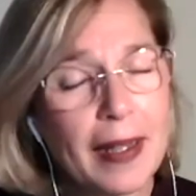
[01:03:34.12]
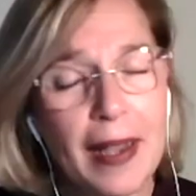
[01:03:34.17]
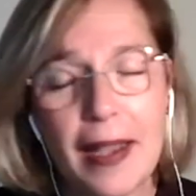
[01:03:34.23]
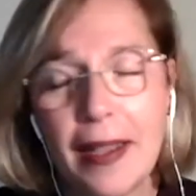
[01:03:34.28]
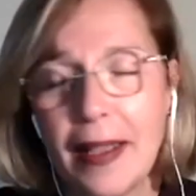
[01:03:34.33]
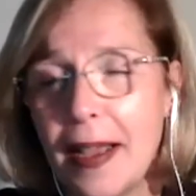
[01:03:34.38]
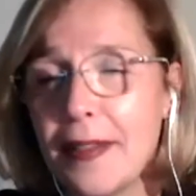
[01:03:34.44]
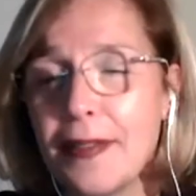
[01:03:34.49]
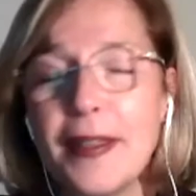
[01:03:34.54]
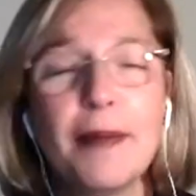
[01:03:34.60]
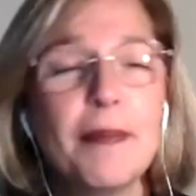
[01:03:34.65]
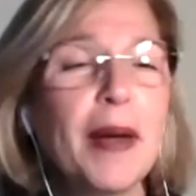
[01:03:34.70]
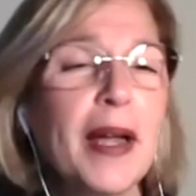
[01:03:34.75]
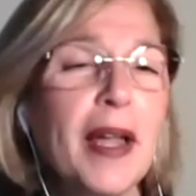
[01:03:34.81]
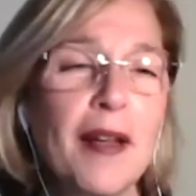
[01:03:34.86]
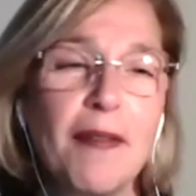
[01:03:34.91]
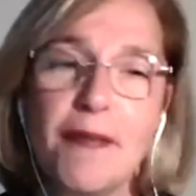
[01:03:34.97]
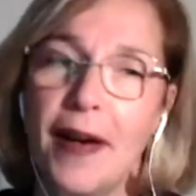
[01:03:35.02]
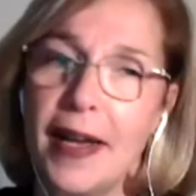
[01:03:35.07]
I think my
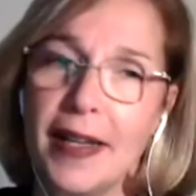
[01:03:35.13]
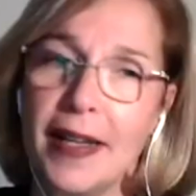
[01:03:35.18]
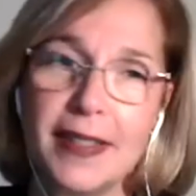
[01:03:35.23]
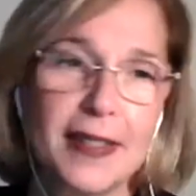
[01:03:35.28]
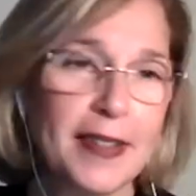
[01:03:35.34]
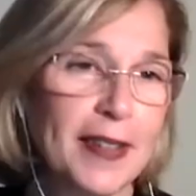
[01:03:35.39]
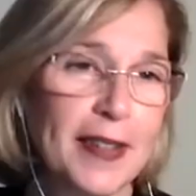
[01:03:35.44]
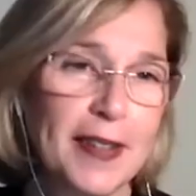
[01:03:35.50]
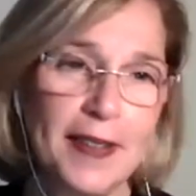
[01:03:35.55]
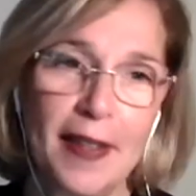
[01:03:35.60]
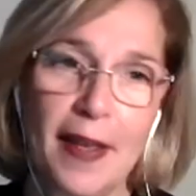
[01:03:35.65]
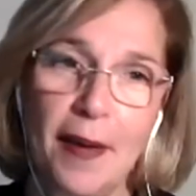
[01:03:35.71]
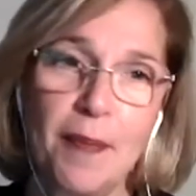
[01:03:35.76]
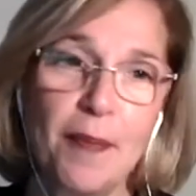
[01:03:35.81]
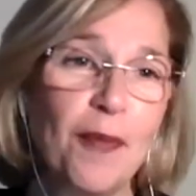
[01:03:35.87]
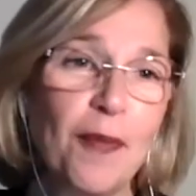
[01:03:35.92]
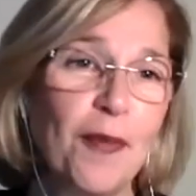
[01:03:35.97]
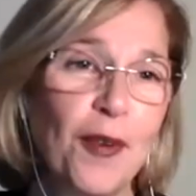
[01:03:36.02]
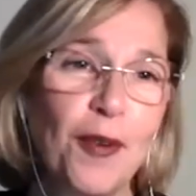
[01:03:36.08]
advice is the same
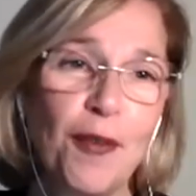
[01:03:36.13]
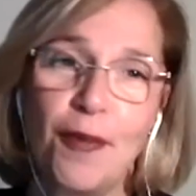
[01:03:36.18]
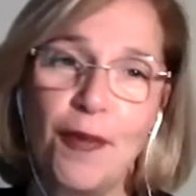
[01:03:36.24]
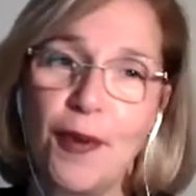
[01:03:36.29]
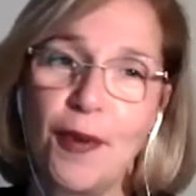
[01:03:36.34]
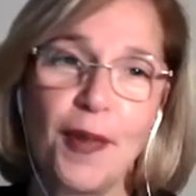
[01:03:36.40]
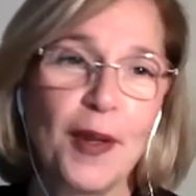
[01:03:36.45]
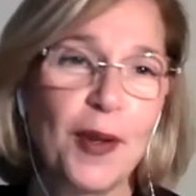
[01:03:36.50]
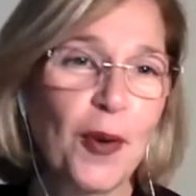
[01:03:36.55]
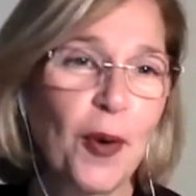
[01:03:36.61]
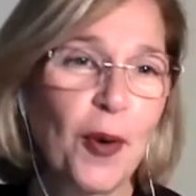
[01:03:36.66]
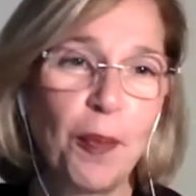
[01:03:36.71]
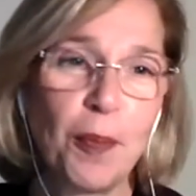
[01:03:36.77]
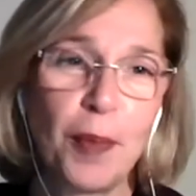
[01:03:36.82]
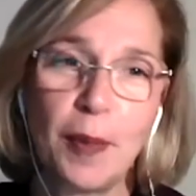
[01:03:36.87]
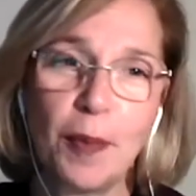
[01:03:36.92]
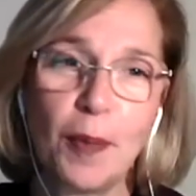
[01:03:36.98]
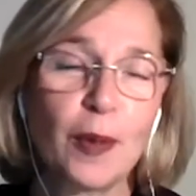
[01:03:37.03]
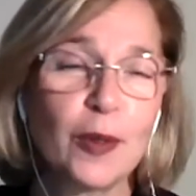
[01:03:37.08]
for the young
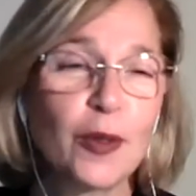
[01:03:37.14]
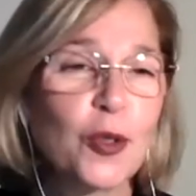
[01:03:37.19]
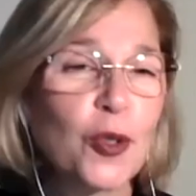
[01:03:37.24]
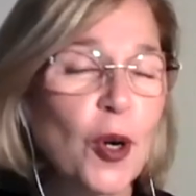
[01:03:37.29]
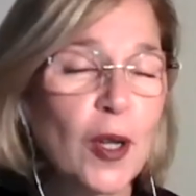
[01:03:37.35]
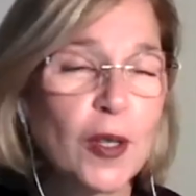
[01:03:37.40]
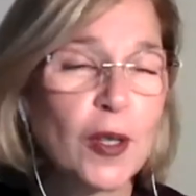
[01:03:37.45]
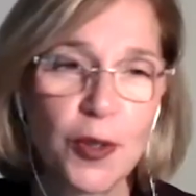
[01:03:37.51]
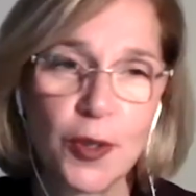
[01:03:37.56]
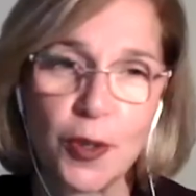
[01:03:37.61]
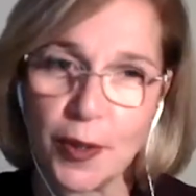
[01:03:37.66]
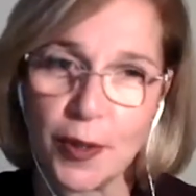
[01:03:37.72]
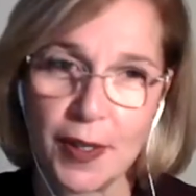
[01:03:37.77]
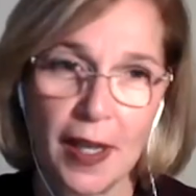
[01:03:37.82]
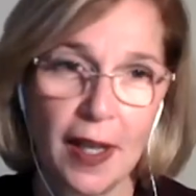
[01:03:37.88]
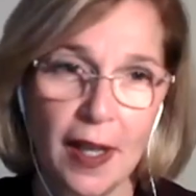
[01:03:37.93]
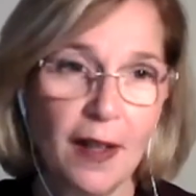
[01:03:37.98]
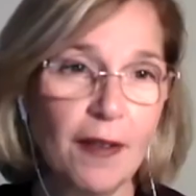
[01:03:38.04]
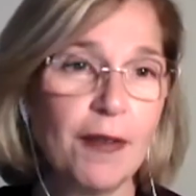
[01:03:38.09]
people. Trust
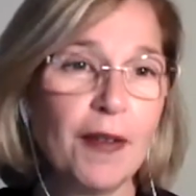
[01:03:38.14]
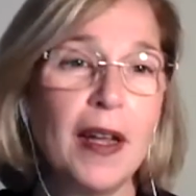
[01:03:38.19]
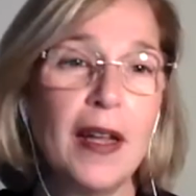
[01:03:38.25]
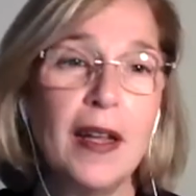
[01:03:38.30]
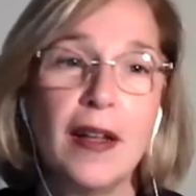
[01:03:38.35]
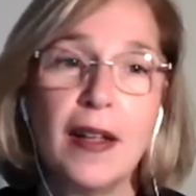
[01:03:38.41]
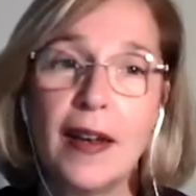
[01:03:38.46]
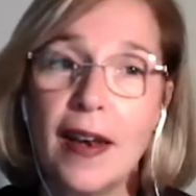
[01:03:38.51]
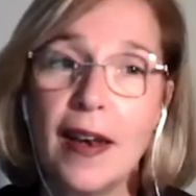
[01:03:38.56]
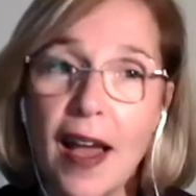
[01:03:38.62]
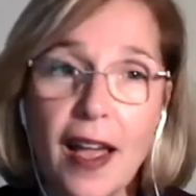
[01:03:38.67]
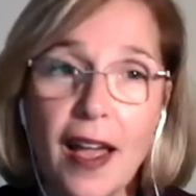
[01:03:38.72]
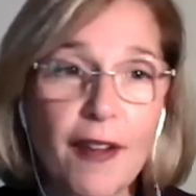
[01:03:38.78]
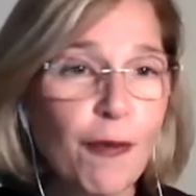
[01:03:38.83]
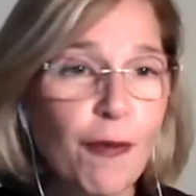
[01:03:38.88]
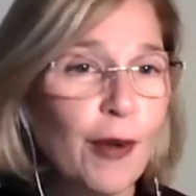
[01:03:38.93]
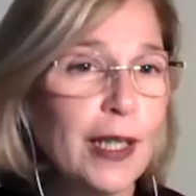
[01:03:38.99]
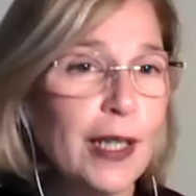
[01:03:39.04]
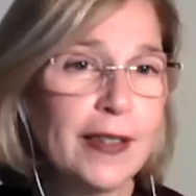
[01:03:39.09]
yourself. Life
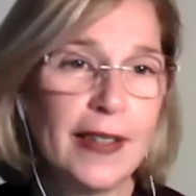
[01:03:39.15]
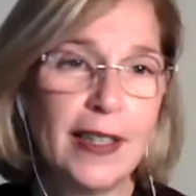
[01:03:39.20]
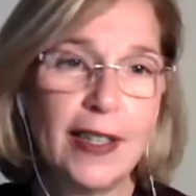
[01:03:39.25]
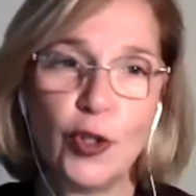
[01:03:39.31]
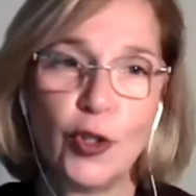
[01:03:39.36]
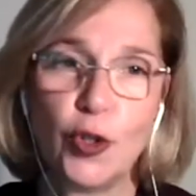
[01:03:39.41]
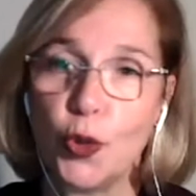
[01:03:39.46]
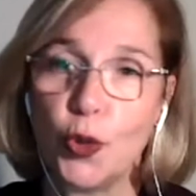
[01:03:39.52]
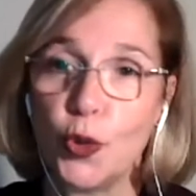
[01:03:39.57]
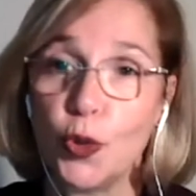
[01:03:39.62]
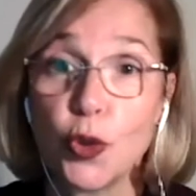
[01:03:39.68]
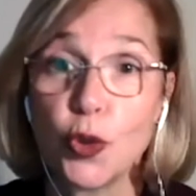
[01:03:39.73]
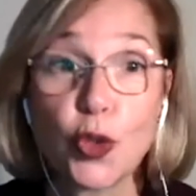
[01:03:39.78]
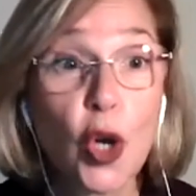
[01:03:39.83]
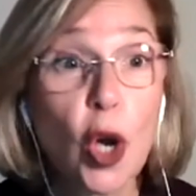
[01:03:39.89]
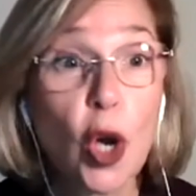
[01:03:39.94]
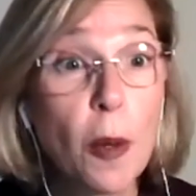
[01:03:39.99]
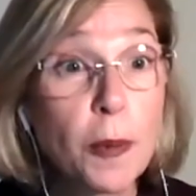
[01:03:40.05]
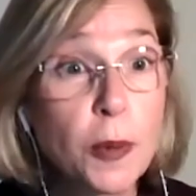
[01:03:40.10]
will teach you.
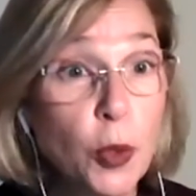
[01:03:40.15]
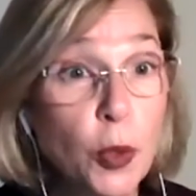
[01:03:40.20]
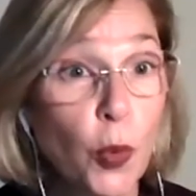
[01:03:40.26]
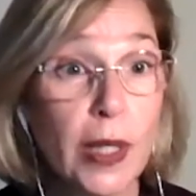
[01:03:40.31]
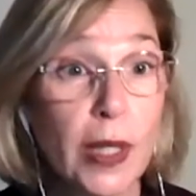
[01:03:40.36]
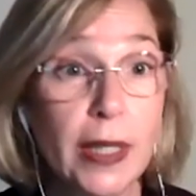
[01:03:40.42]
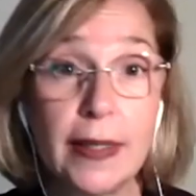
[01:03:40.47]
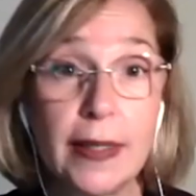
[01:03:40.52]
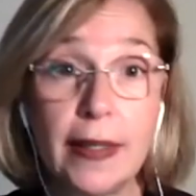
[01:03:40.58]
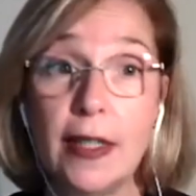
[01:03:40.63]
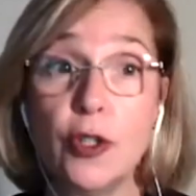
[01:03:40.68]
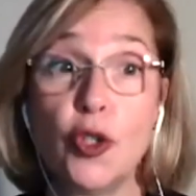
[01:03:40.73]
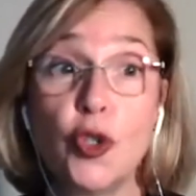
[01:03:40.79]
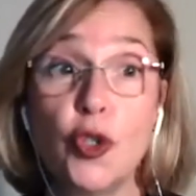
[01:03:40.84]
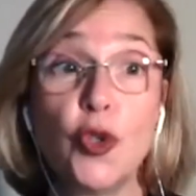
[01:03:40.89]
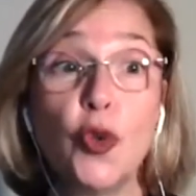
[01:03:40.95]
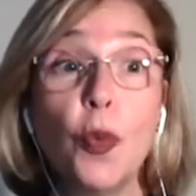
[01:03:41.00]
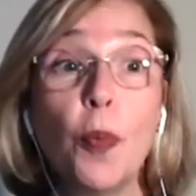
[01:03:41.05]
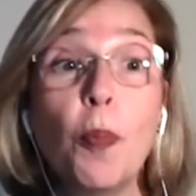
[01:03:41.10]
Jobs will teach
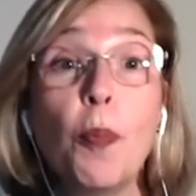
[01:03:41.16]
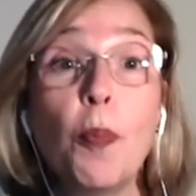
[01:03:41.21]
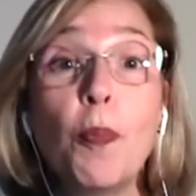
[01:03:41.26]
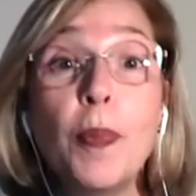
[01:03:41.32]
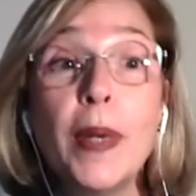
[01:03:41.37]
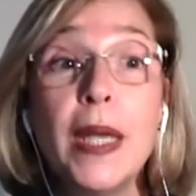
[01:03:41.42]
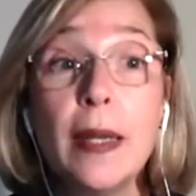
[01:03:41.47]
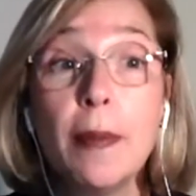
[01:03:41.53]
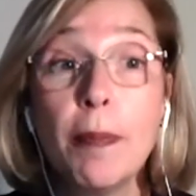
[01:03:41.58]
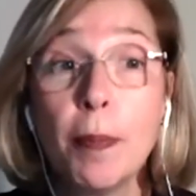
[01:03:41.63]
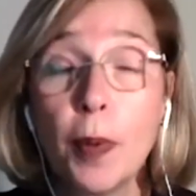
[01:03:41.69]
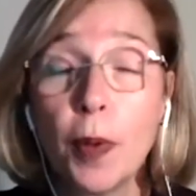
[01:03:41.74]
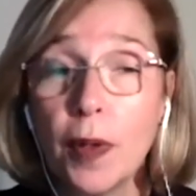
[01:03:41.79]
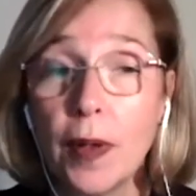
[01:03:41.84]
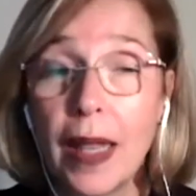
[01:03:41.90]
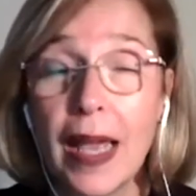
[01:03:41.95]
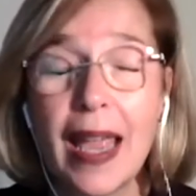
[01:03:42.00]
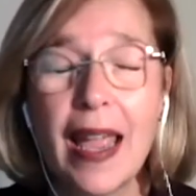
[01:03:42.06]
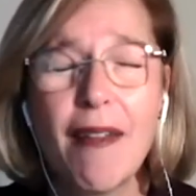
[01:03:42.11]
you.
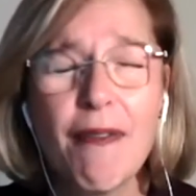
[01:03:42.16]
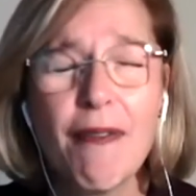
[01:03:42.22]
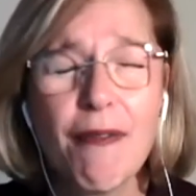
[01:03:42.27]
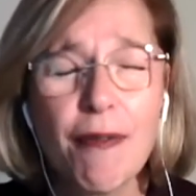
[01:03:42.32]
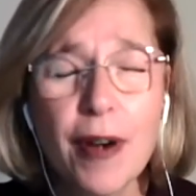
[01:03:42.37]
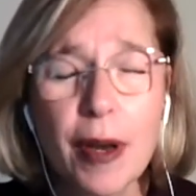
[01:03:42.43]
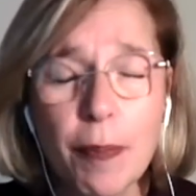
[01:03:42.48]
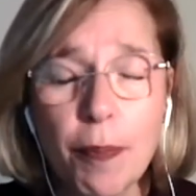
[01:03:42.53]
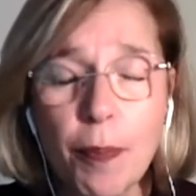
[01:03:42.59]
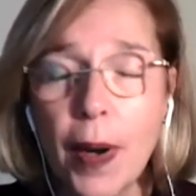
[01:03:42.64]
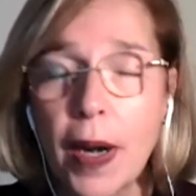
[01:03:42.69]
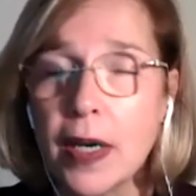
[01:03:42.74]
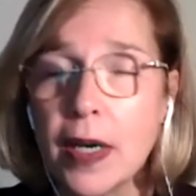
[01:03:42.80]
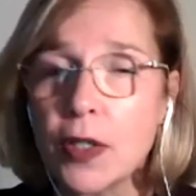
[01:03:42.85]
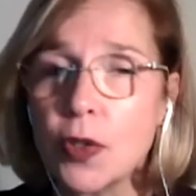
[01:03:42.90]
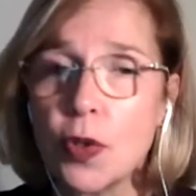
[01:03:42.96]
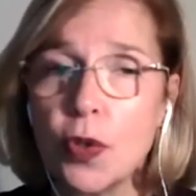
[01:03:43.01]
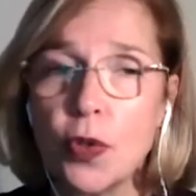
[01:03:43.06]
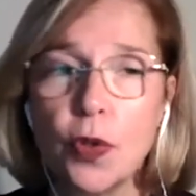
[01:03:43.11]
People, every
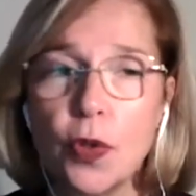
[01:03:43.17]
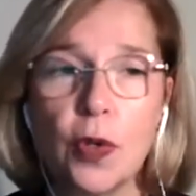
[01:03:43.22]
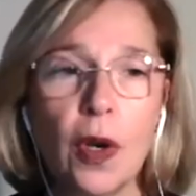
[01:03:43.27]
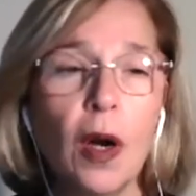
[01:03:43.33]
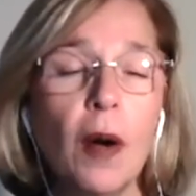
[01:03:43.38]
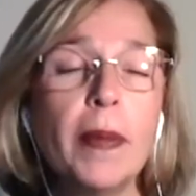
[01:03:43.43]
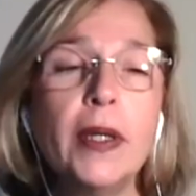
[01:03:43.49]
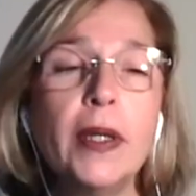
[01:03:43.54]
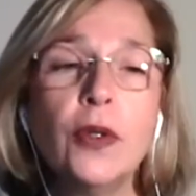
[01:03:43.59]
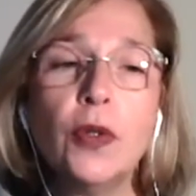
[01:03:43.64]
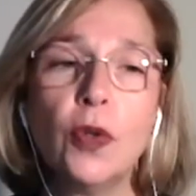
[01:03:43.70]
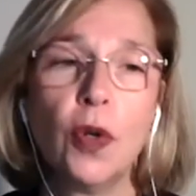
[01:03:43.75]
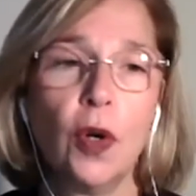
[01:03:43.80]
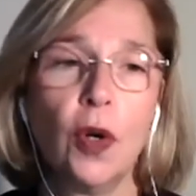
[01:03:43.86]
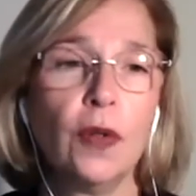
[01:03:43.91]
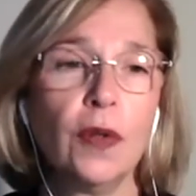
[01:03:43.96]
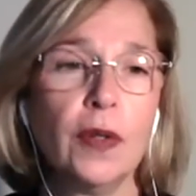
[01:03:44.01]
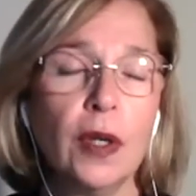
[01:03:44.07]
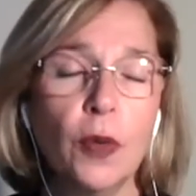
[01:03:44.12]
person you come into
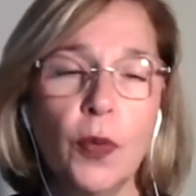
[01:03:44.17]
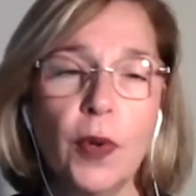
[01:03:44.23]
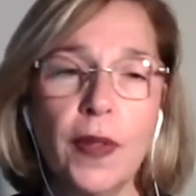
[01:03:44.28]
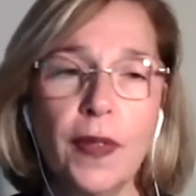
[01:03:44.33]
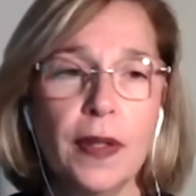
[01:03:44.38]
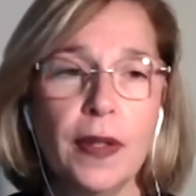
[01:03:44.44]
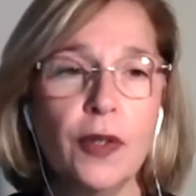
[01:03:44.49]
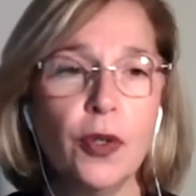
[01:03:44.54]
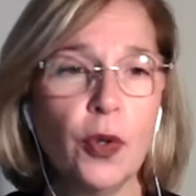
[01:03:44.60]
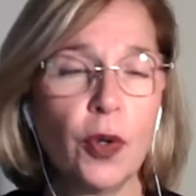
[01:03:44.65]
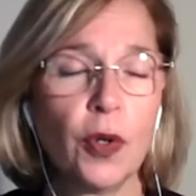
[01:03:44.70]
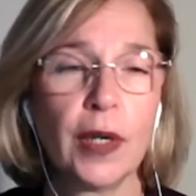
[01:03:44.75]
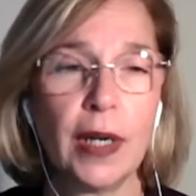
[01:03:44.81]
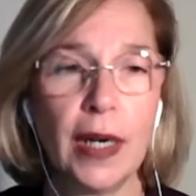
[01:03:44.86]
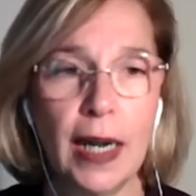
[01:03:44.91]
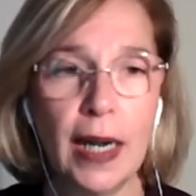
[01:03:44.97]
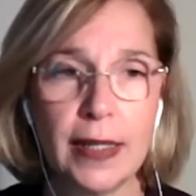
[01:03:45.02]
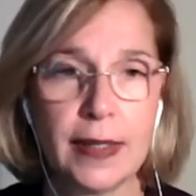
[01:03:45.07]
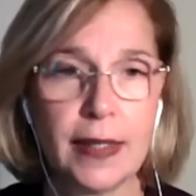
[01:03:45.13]
contact with in your
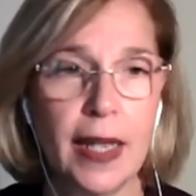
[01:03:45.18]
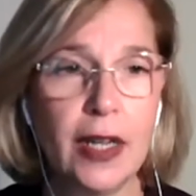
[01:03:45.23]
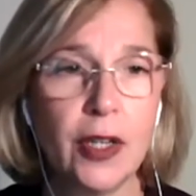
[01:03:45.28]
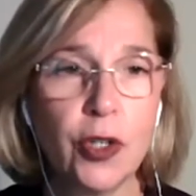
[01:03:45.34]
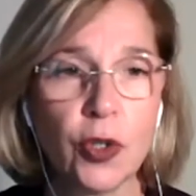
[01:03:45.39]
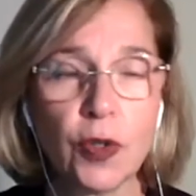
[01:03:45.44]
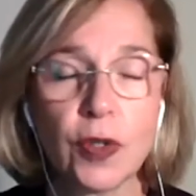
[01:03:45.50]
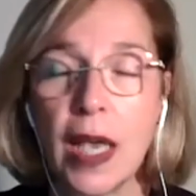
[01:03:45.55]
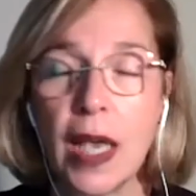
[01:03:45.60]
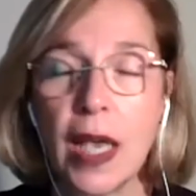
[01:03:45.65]
organization